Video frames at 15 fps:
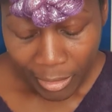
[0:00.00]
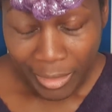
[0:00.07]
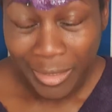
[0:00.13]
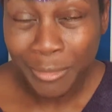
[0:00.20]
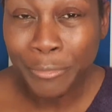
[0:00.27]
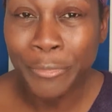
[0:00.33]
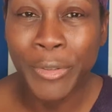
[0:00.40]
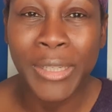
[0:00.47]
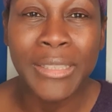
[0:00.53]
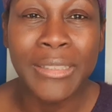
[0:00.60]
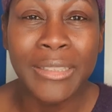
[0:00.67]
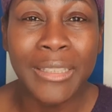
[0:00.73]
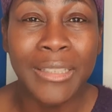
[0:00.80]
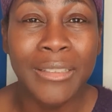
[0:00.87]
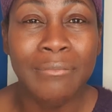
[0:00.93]
And
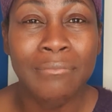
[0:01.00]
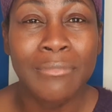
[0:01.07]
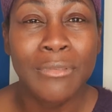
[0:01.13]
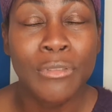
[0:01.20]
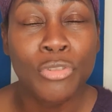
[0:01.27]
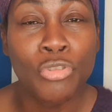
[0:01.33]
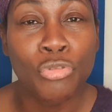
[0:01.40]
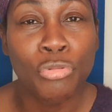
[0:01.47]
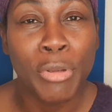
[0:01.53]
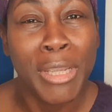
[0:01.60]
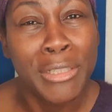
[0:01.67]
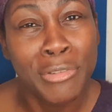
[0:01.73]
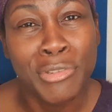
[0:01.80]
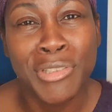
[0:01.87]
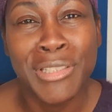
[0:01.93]
finally, try
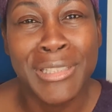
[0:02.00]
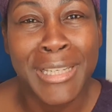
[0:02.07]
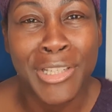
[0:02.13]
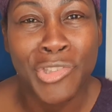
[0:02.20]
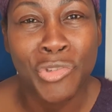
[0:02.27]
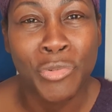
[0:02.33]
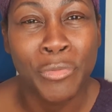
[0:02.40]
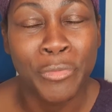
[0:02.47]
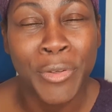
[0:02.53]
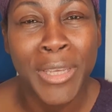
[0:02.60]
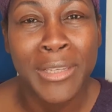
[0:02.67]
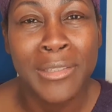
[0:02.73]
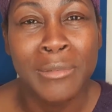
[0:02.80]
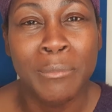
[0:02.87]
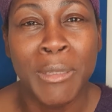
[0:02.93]
not to touch your
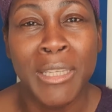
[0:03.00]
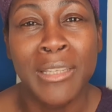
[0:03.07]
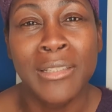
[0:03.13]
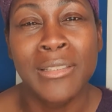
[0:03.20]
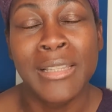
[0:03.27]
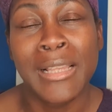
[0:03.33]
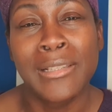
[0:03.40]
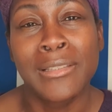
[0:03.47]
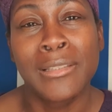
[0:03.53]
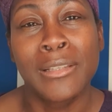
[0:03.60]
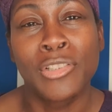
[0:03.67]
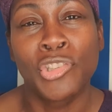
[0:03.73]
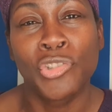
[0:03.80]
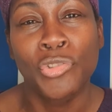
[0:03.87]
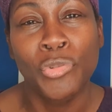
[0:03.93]
face, because that's the
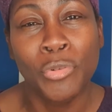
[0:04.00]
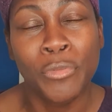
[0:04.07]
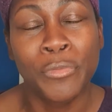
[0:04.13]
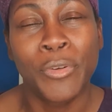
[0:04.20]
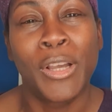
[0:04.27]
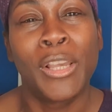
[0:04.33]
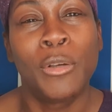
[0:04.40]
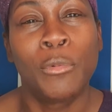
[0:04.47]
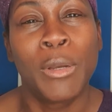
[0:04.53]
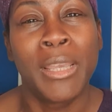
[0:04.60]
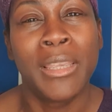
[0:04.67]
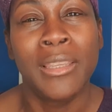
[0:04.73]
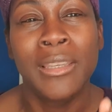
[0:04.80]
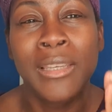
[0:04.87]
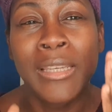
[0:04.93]
surefire
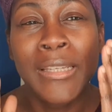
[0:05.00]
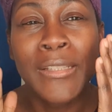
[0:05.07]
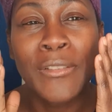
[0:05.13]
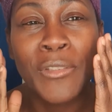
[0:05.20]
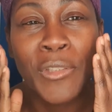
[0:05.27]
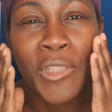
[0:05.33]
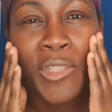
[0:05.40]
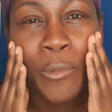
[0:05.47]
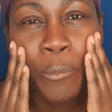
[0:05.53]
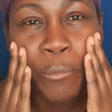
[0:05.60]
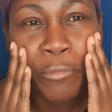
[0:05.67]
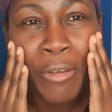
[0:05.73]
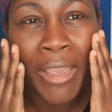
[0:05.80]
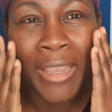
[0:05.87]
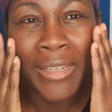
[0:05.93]
way to
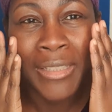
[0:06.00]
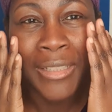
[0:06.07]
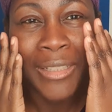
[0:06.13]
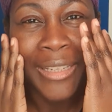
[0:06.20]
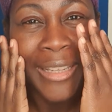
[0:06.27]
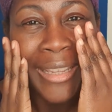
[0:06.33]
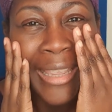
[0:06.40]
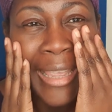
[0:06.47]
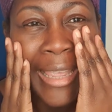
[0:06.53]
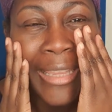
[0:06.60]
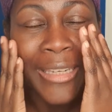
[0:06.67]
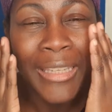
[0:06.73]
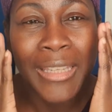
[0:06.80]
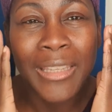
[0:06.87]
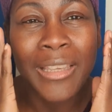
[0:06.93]
spread
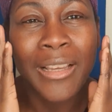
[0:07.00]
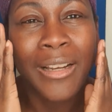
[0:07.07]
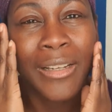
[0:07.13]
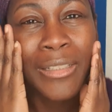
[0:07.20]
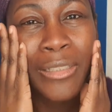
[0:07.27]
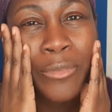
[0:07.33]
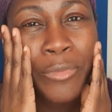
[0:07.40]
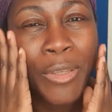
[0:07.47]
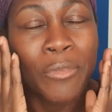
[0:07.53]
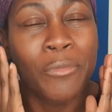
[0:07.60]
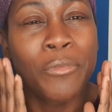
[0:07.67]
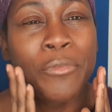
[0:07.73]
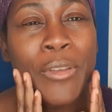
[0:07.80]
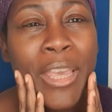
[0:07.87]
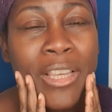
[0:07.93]
any kind of
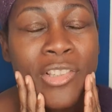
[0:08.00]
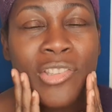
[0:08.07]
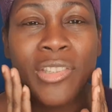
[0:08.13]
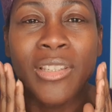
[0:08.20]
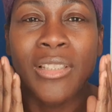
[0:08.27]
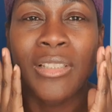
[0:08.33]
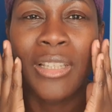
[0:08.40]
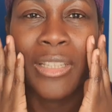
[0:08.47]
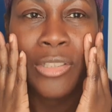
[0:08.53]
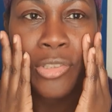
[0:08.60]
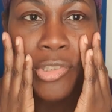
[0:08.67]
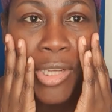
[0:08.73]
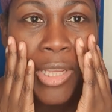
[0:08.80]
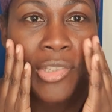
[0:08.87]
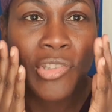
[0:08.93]
infection,
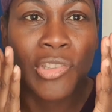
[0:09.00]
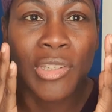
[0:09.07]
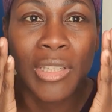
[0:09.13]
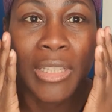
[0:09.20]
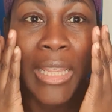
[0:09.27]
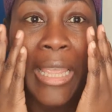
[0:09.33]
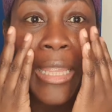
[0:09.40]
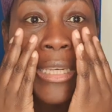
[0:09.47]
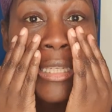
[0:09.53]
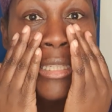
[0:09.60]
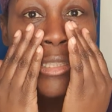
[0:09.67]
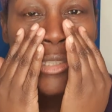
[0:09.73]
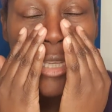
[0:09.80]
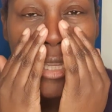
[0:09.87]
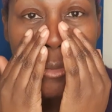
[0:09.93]
congestion, any
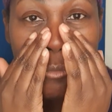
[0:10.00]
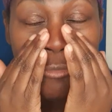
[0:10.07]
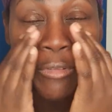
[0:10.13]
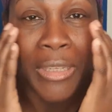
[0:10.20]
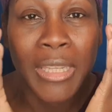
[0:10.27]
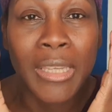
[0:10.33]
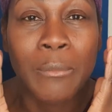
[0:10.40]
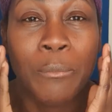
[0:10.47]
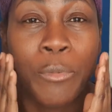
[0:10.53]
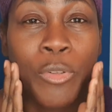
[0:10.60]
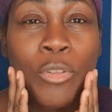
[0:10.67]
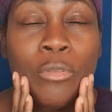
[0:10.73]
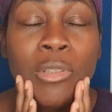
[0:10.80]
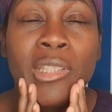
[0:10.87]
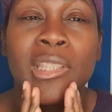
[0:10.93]
debris,
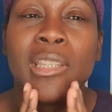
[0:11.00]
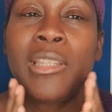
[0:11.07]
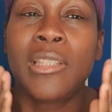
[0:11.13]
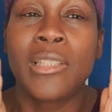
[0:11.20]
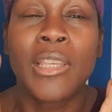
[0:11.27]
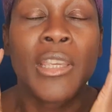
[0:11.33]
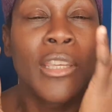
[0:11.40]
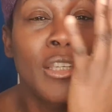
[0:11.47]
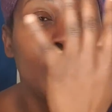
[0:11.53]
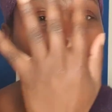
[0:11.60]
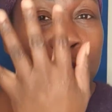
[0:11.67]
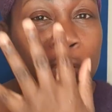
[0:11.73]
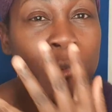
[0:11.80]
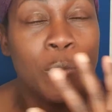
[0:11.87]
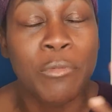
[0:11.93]
impurities. You're
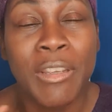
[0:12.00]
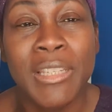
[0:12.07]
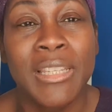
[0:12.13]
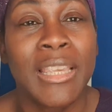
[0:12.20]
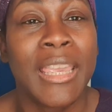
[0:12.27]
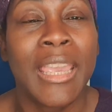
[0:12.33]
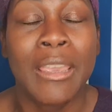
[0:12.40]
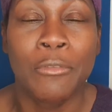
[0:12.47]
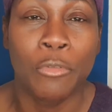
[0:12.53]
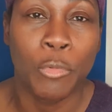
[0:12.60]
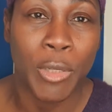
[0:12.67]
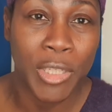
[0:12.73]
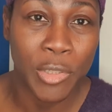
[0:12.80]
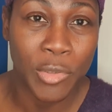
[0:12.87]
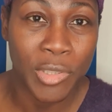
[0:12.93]
spreading it
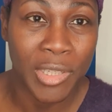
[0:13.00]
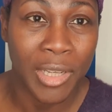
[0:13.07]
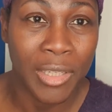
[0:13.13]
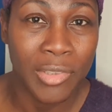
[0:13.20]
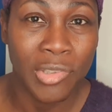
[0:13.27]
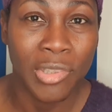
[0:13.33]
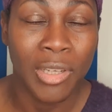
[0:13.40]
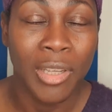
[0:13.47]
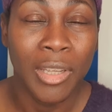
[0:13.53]
everywhere you touch.